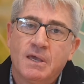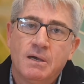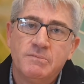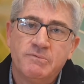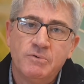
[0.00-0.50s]

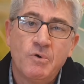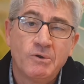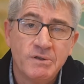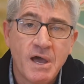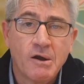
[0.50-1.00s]
If we
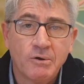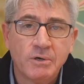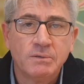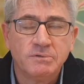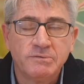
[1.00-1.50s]
want a
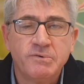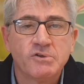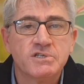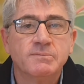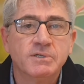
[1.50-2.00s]
narrower
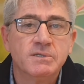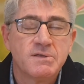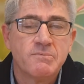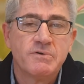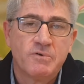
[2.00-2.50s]
Lophostomus,
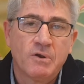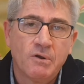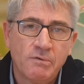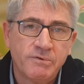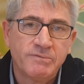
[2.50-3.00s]
then we've got an
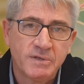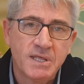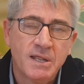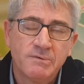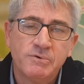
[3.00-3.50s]
offer for
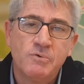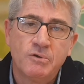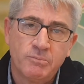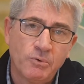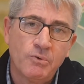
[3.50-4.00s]
that. If we want a
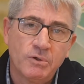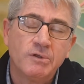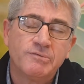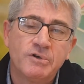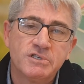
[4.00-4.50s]
broader
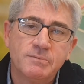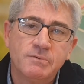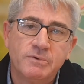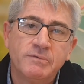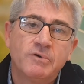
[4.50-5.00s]
Lophostomus,
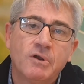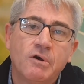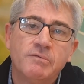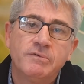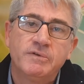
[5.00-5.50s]
we've got an
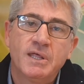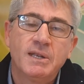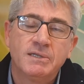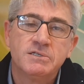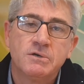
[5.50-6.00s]
offer for that,
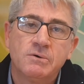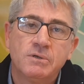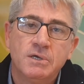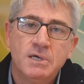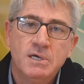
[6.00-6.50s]
and so on.
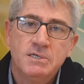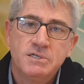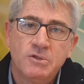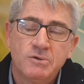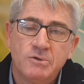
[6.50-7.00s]

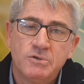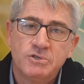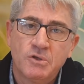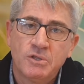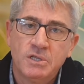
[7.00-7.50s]
So
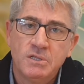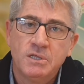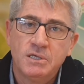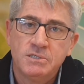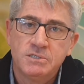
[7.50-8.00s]
that in
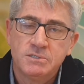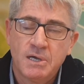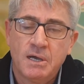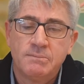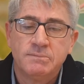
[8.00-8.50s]
these
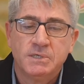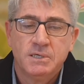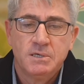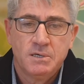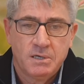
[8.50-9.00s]

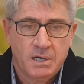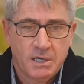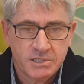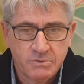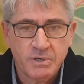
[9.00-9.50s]

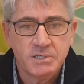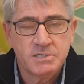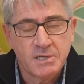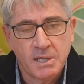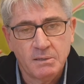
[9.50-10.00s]

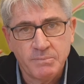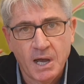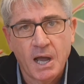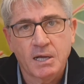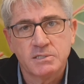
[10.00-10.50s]
streets and
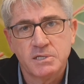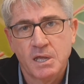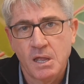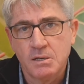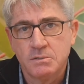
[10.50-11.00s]
parks,
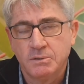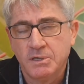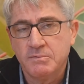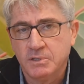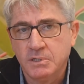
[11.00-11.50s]
and
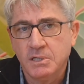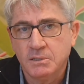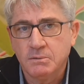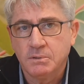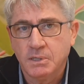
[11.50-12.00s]
even
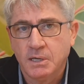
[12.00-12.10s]
in